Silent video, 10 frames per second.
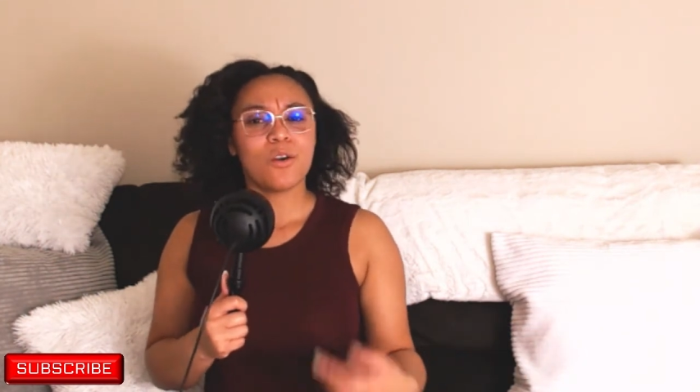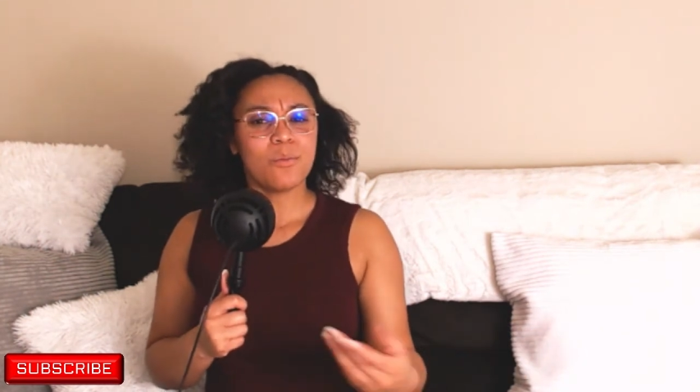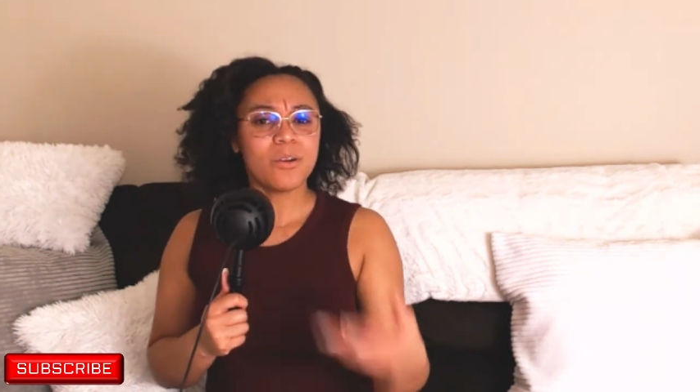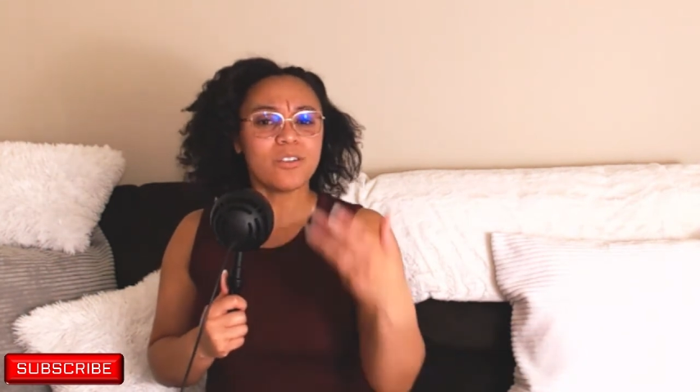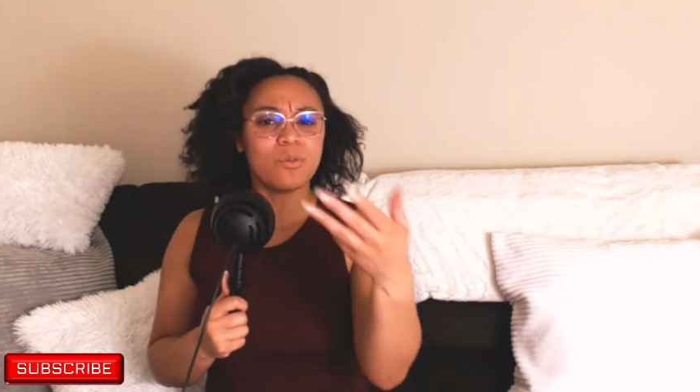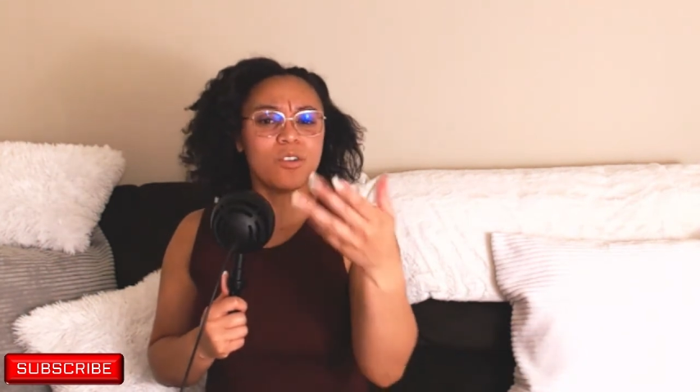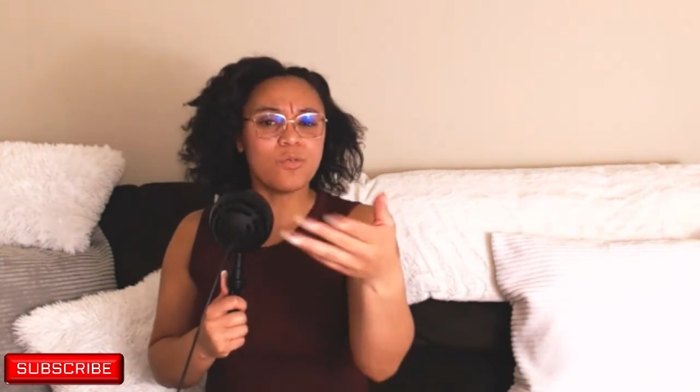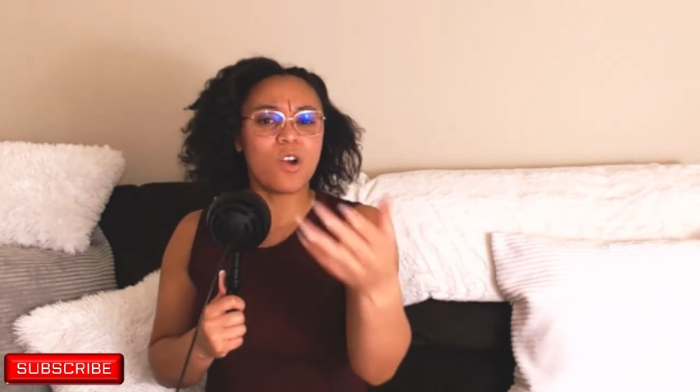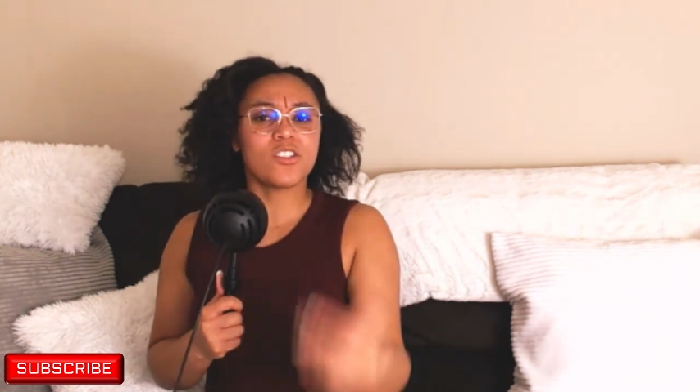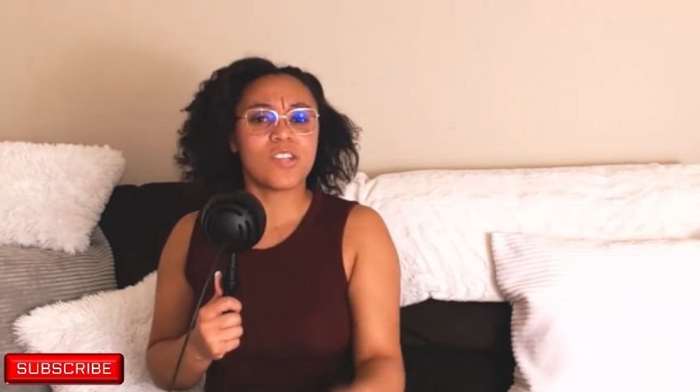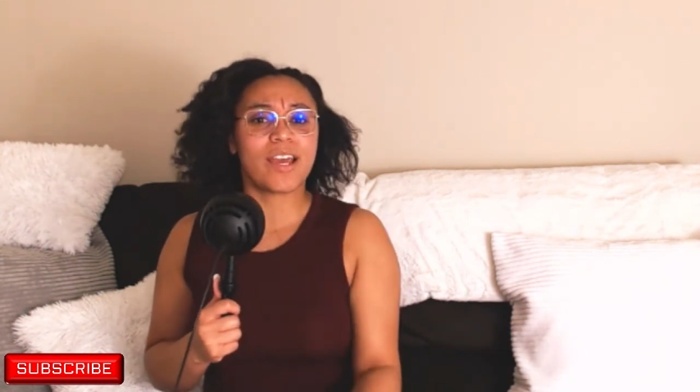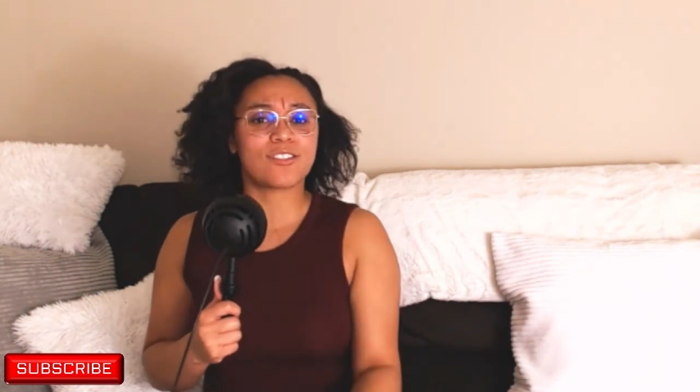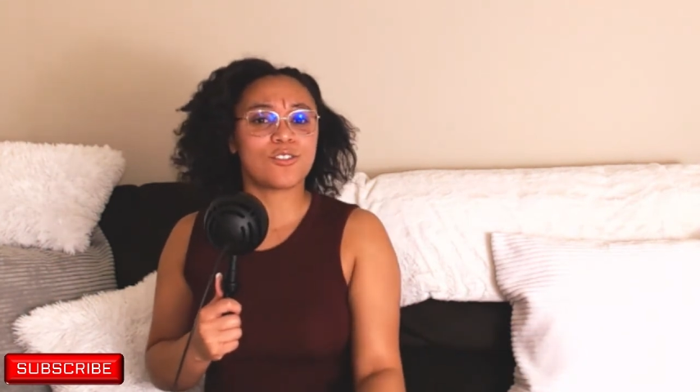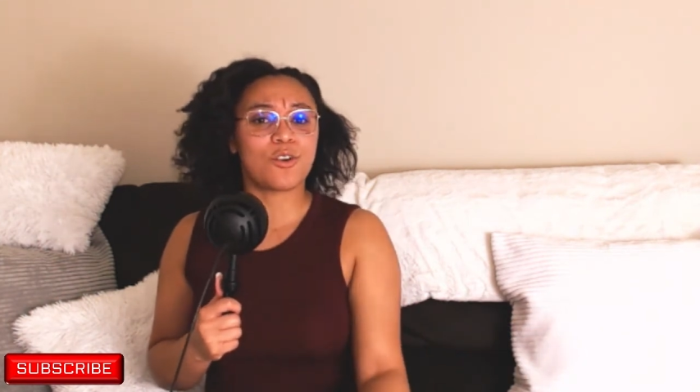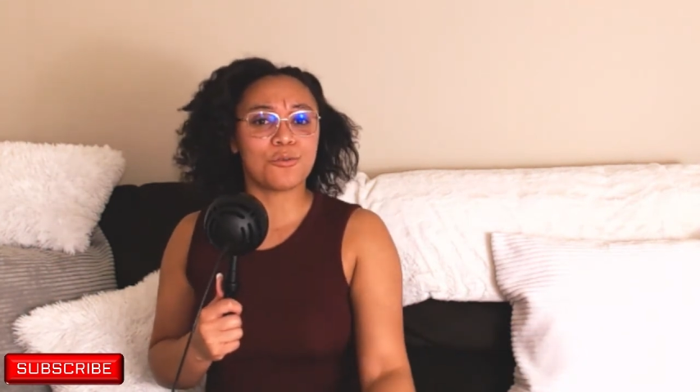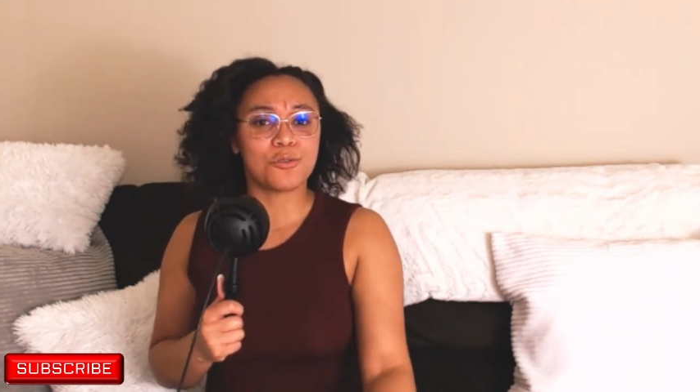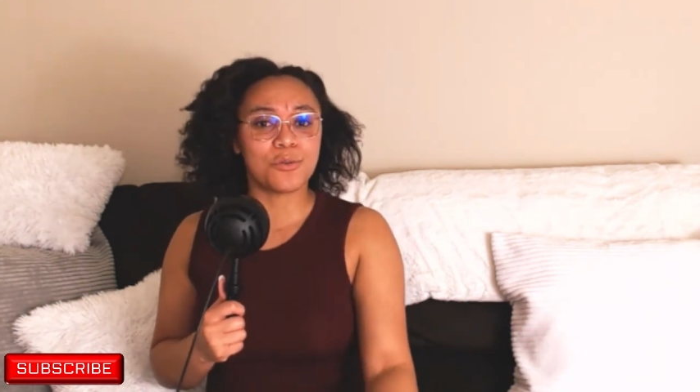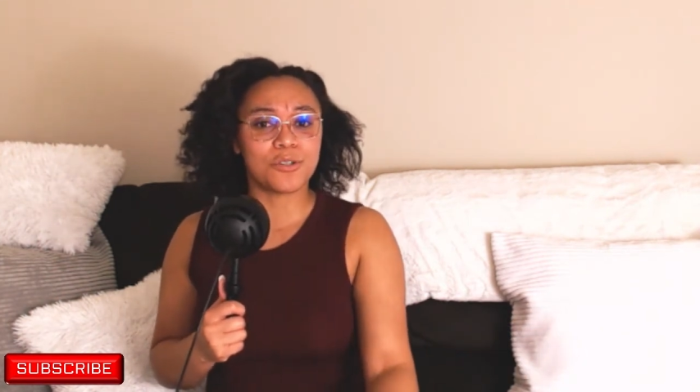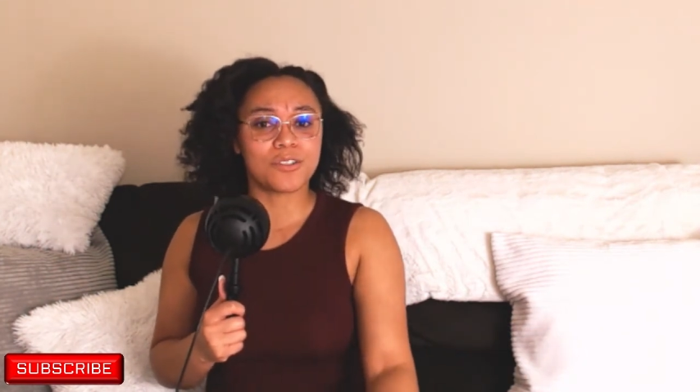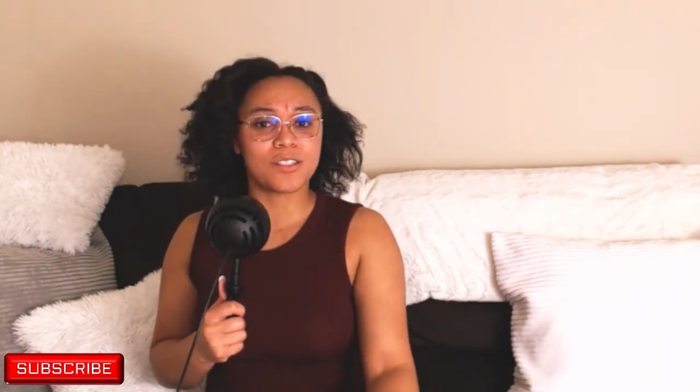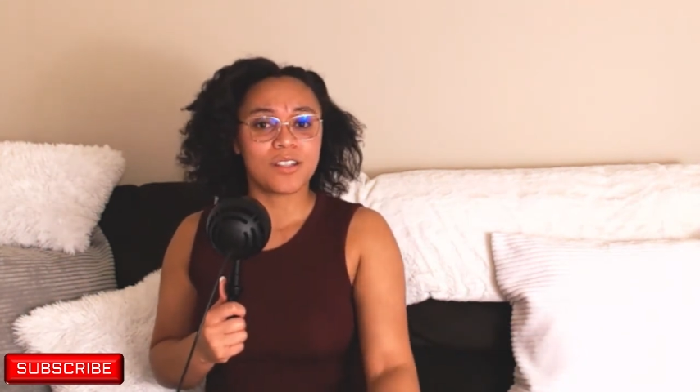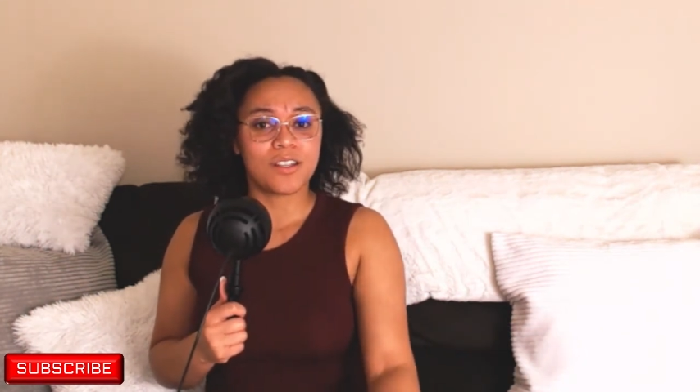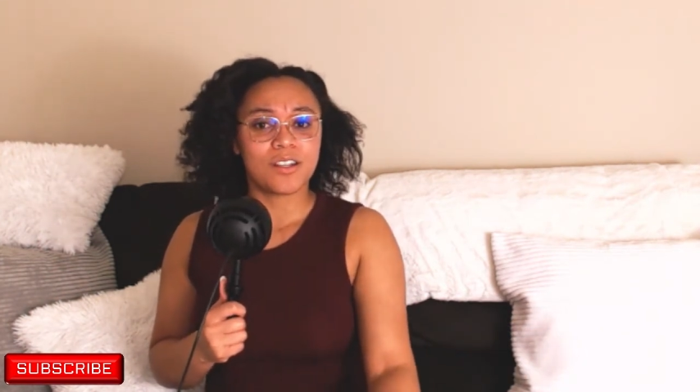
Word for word: What do our taxes go towards?